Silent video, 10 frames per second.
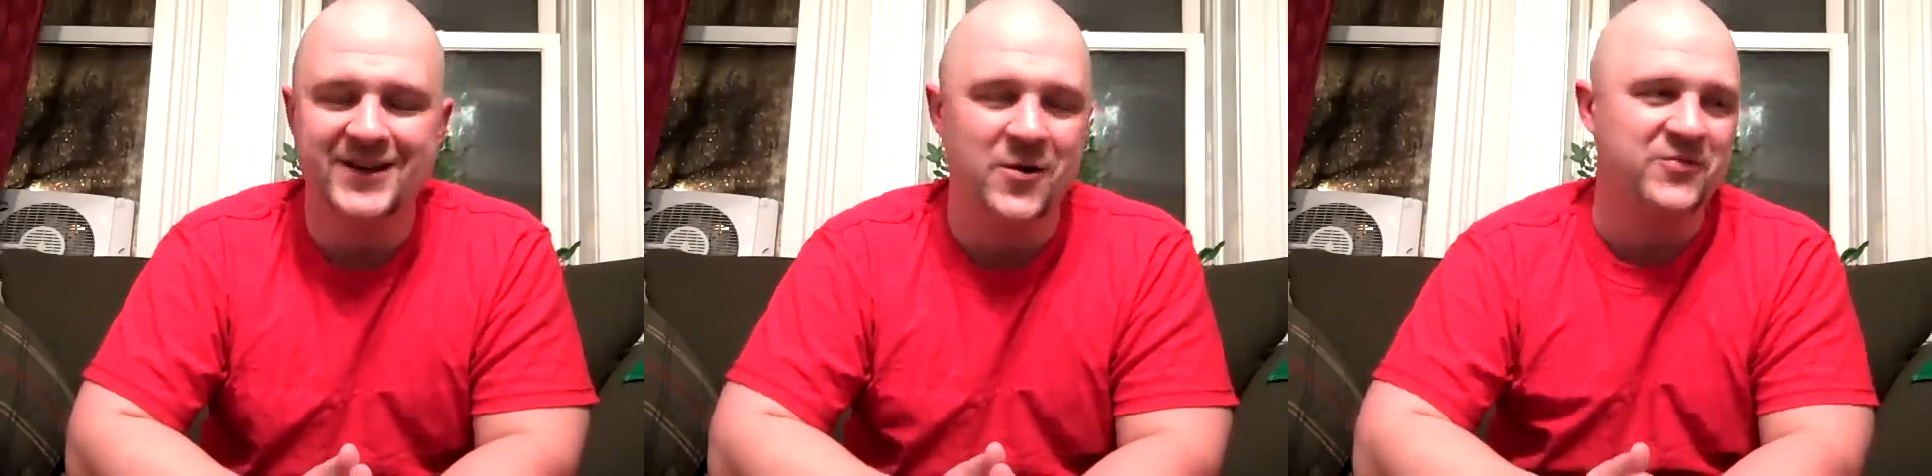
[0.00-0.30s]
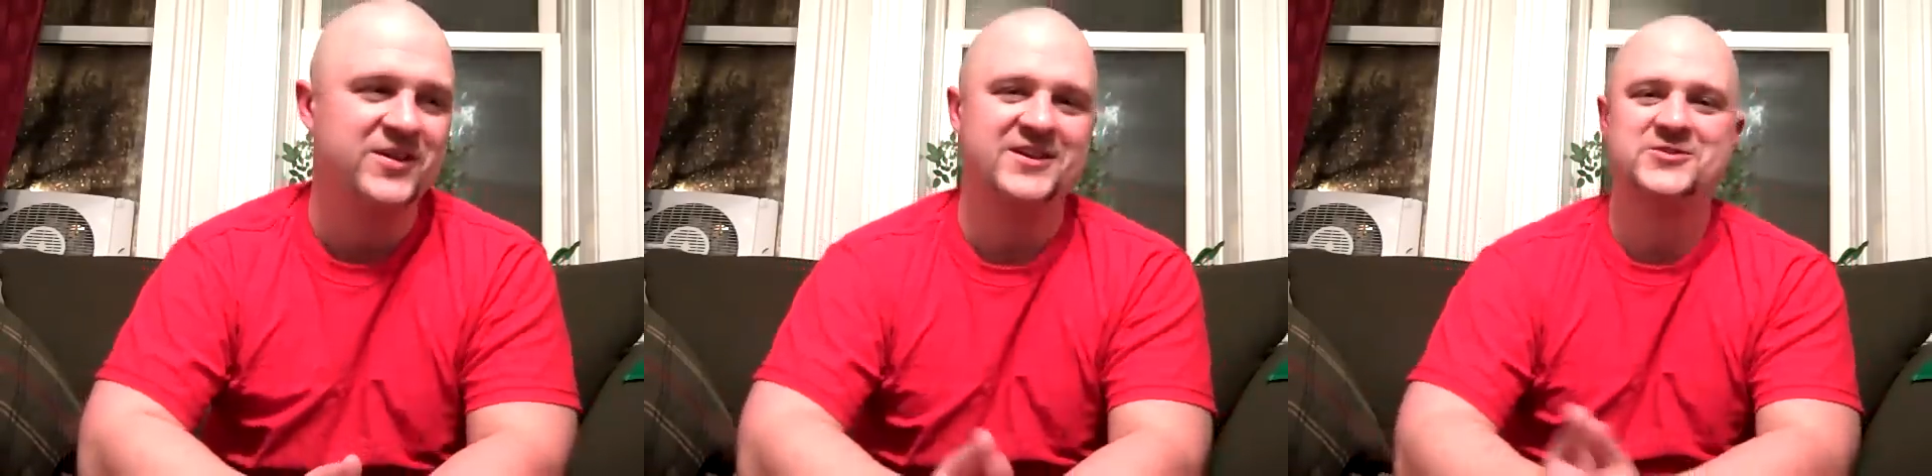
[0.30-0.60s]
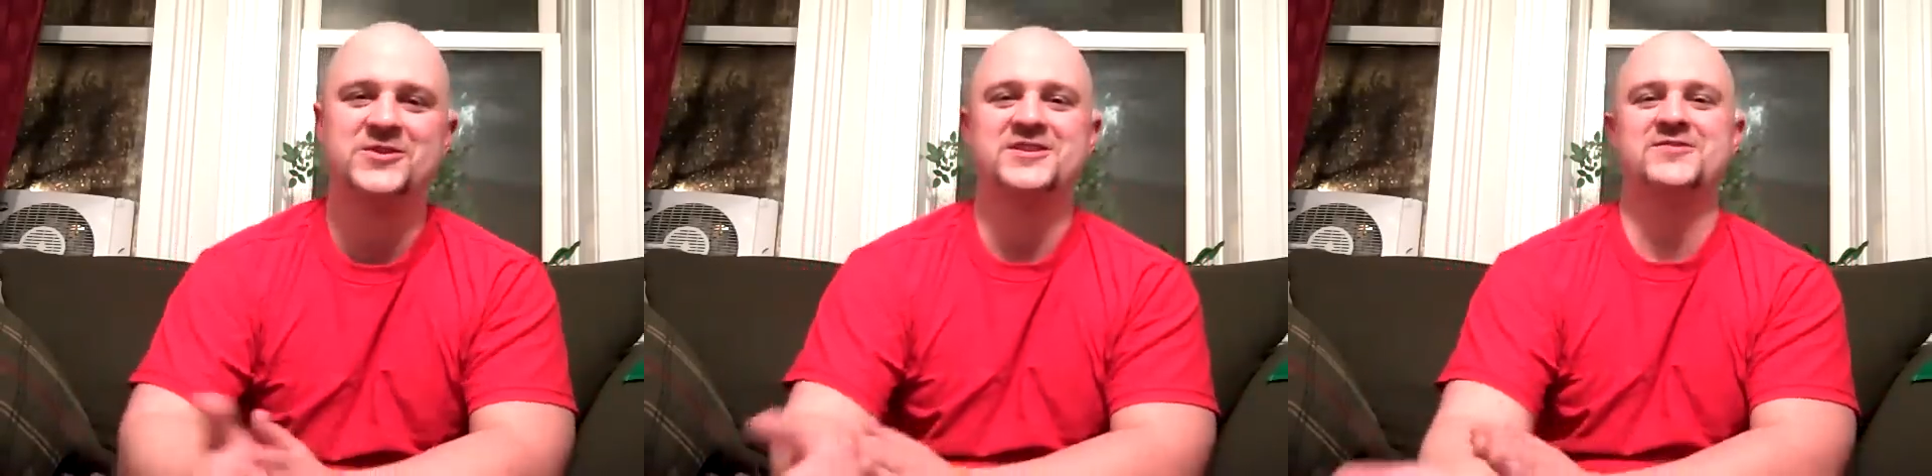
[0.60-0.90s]
I hope you
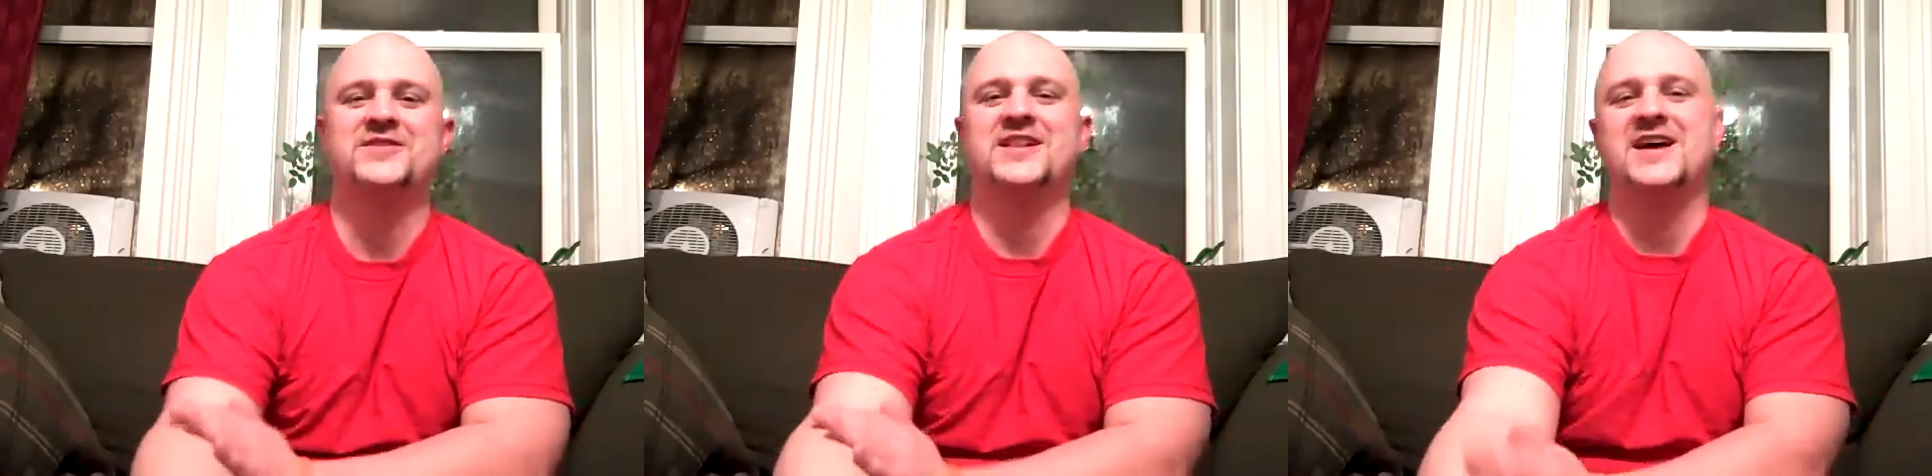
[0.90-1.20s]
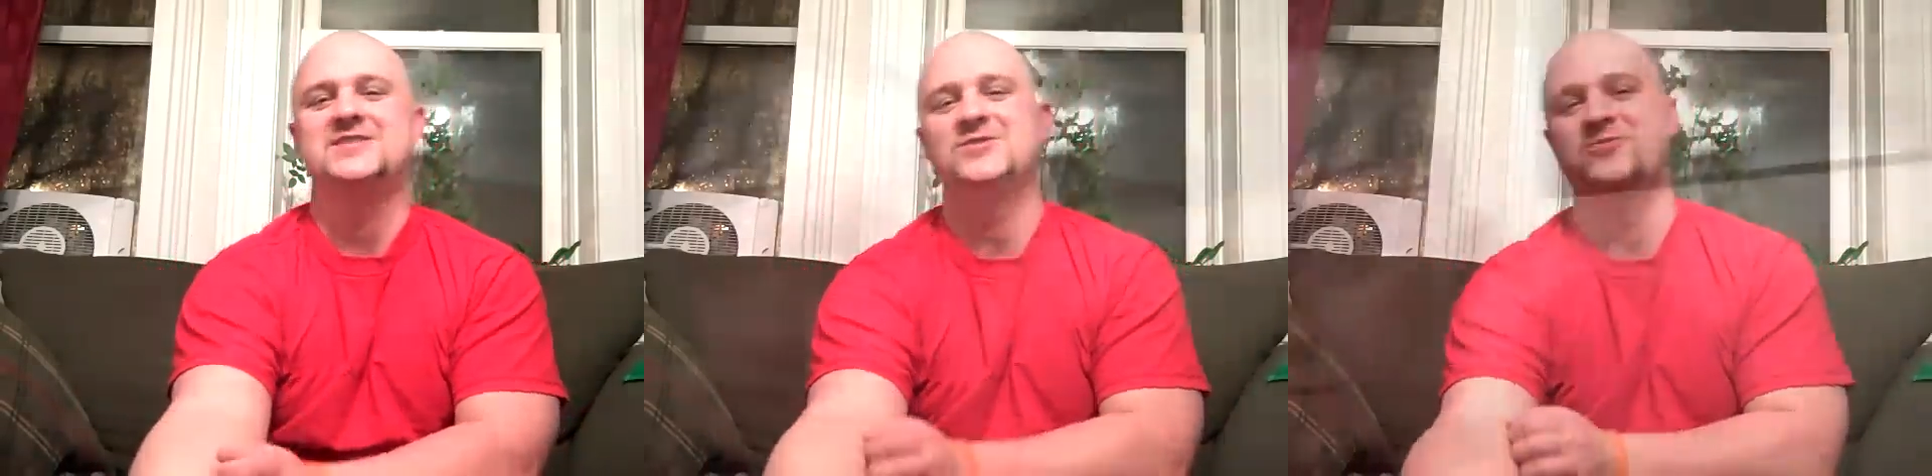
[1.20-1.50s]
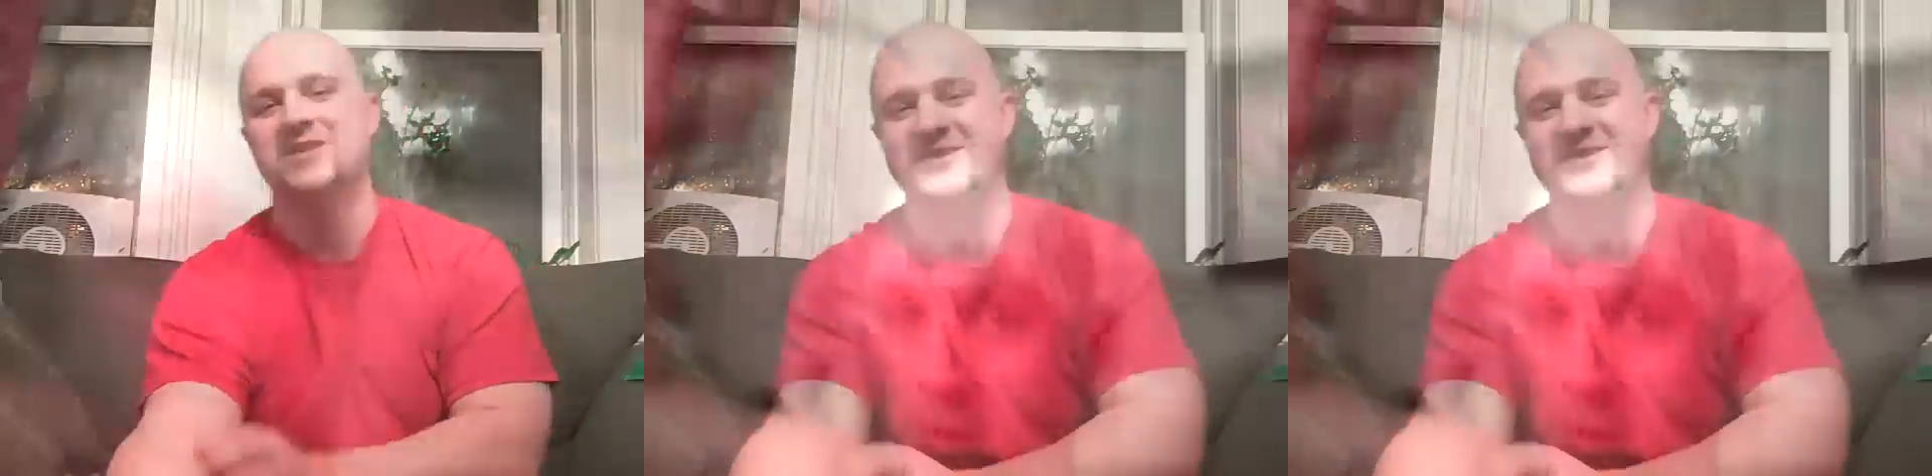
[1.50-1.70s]
enjoyed the last 2